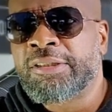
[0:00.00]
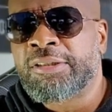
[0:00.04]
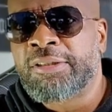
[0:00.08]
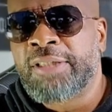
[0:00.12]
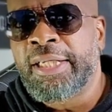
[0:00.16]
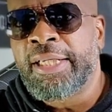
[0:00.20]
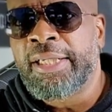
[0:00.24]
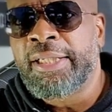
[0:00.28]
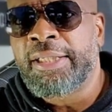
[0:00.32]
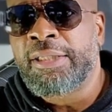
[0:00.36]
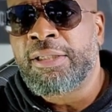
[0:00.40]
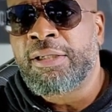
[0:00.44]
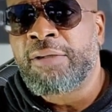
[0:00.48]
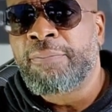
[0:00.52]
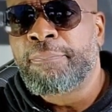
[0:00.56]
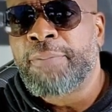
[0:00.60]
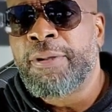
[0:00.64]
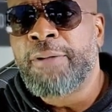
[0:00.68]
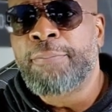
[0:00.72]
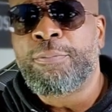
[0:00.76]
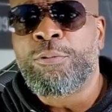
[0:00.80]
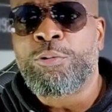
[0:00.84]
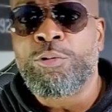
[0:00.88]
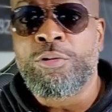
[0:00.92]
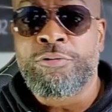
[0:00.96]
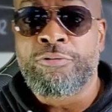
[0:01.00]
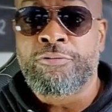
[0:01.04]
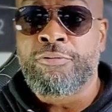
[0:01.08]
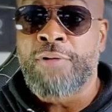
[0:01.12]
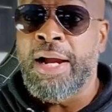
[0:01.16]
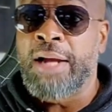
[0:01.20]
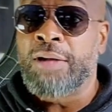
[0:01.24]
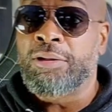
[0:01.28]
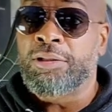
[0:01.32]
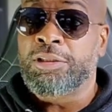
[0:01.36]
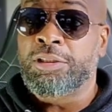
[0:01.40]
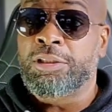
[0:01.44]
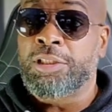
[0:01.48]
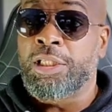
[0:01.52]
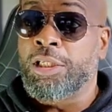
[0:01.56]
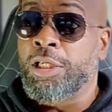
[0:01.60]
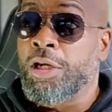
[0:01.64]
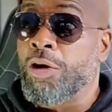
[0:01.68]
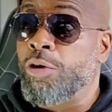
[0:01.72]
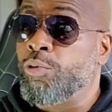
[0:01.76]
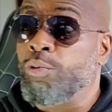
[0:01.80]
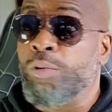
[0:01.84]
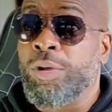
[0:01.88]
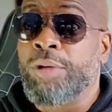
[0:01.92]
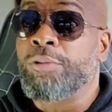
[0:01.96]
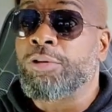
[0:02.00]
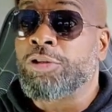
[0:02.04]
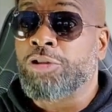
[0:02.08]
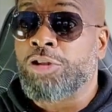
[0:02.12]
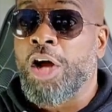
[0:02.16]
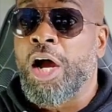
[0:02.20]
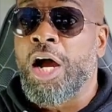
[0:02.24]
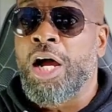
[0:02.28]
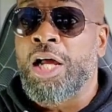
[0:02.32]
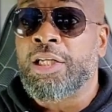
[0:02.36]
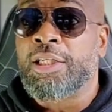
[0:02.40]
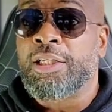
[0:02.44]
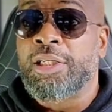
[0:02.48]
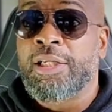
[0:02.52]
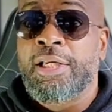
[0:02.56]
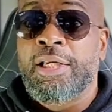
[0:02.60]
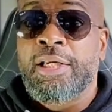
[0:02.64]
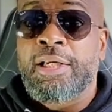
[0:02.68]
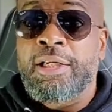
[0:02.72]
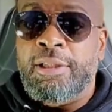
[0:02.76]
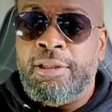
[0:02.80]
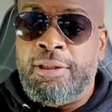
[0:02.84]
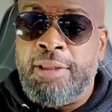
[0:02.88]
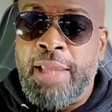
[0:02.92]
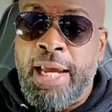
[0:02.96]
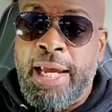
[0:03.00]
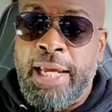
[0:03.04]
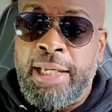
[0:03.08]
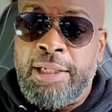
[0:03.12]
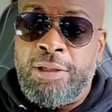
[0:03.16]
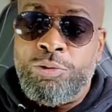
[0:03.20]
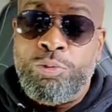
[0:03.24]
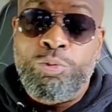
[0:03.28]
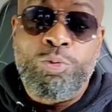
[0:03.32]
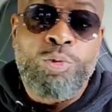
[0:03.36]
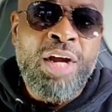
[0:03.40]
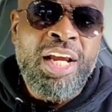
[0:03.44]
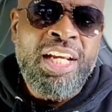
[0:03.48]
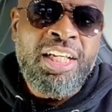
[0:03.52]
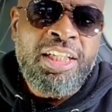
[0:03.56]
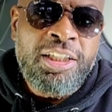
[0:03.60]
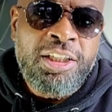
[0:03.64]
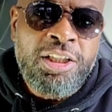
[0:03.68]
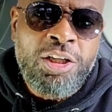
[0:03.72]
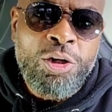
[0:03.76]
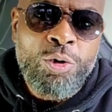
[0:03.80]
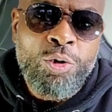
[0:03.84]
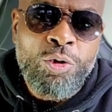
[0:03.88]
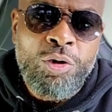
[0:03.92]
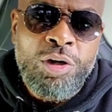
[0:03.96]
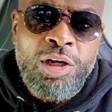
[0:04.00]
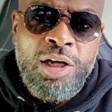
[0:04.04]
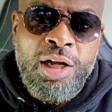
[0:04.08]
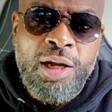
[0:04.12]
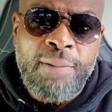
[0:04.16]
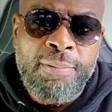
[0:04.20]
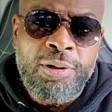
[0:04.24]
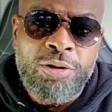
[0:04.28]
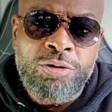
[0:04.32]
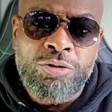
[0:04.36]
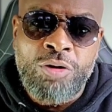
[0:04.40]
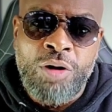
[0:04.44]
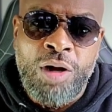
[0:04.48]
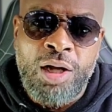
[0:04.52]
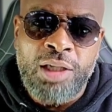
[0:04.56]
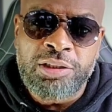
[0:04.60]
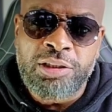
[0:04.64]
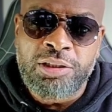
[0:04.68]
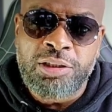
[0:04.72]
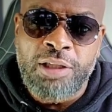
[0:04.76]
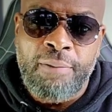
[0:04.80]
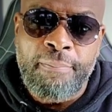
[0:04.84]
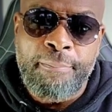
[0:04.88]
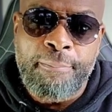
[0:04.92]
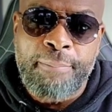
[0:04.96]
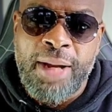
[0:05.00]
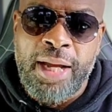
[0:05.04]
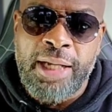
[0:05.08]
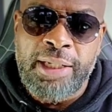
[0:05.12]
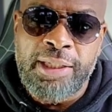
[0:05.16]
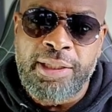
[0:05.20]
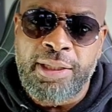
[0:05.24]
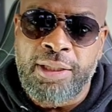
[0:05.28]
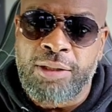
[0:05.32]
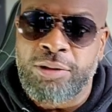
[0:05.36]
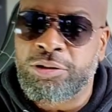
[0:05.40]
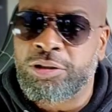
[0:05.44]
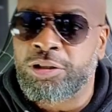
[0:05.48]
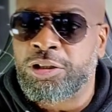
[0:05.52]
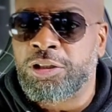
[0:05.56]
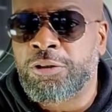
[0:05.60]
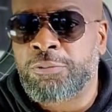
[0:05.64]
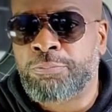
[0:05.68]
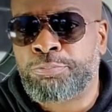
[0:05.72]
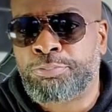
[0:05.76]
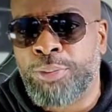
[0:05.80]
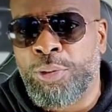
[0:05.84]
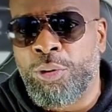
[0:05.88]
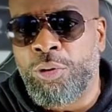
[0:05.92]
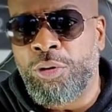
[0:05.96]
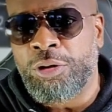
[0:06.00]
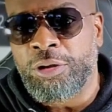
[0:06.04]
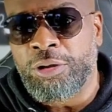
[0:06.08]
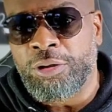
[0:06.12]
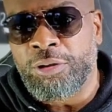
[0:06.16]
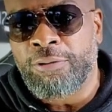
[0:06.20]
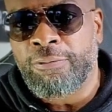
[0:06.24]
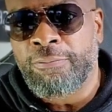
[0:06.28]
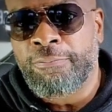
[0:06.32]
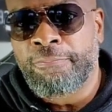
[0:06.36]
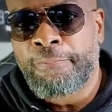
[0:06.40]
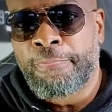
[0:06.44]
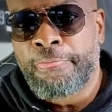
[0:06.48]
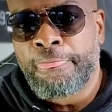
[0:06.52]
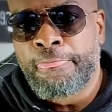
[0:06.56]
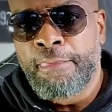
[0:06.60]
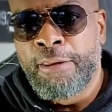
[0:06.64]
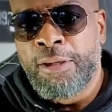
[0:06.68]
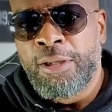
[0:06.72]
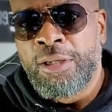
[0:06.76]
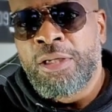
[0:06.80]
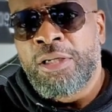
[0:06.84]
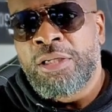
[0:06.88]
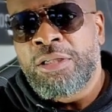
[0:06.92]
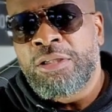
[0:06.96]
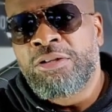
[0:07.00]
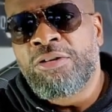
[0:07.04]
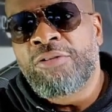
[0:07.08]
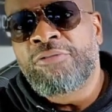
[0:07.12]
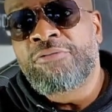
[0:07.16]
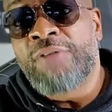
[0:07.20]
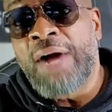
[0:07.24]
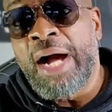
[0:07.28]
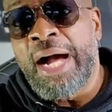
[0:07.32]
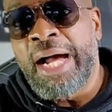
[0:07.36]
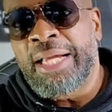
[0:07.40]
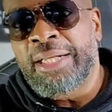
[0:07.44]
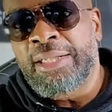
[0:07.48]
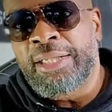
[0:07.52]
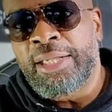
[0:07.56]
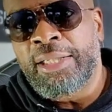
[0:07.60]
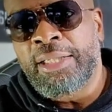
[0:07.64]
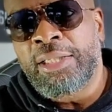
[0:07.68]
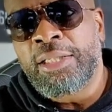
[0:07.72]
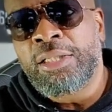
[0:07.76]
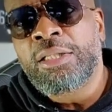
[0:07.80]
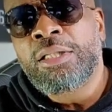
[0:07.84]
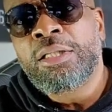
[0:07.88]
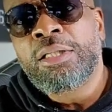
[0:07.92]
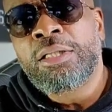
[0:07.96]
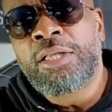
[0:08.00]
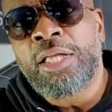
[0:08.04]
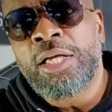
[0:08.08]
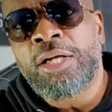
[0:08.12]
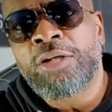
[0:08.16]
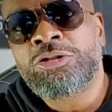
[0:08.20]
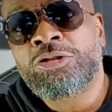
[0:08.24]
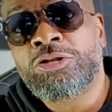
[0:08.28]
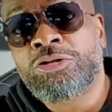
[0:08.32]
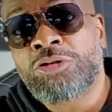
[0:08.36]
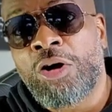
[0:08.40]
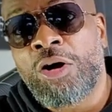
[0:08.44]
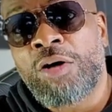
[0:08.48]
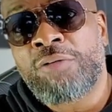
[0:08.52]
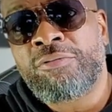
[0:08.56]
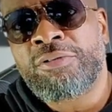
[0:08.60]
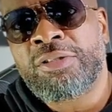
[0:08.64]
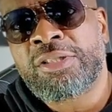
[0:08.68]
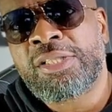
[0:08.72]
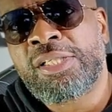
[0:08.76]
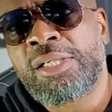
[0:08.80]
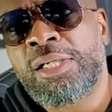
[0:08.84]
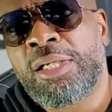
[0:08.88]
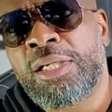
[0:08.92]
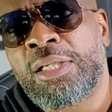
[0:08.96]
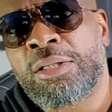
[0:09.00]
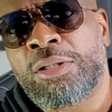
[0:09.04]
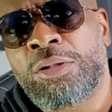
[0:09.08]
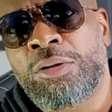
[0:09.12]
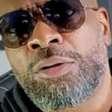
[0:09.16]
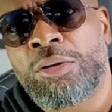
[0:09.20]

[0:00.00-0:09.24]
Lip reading: then people will frown and say, yo, we were taught that when you come across somebody else's border, you're violating their sovereignty and their